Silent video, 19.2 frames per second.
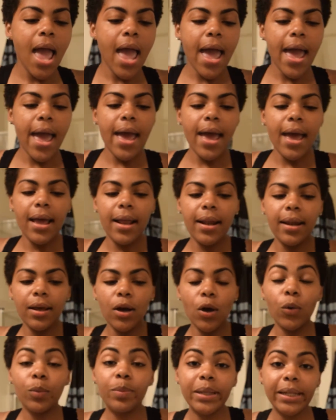and
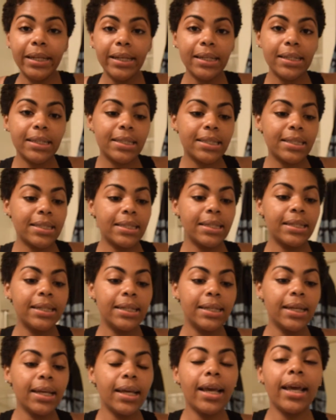obliques,
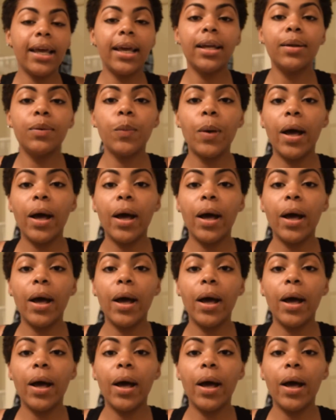and